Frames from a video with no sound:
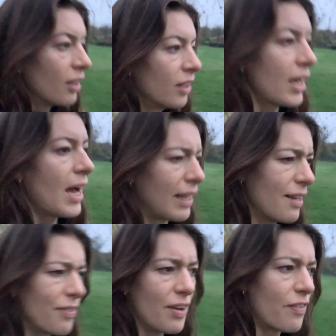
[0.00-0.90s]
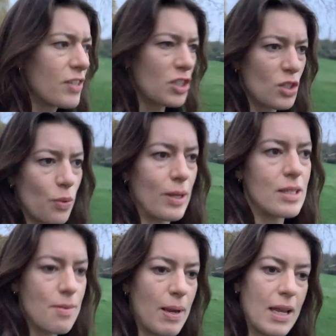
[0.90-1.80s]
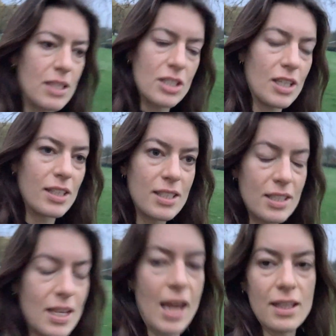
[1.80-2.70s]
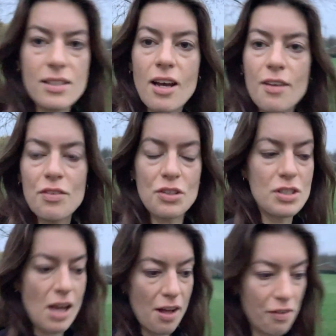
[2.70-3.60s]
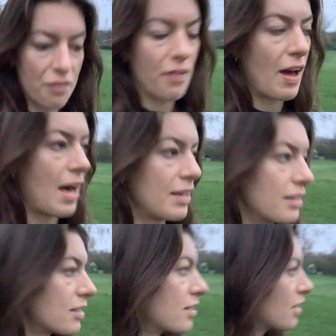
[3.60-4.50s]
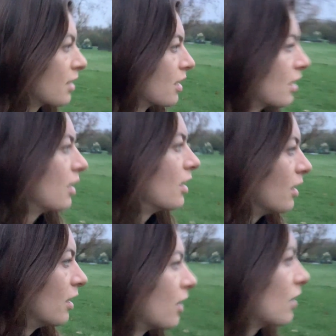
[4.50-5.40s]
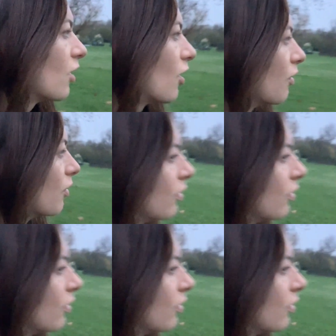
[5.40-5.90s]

yeah, even if it's just 20 minutes, just take the time for yourself. And, you know,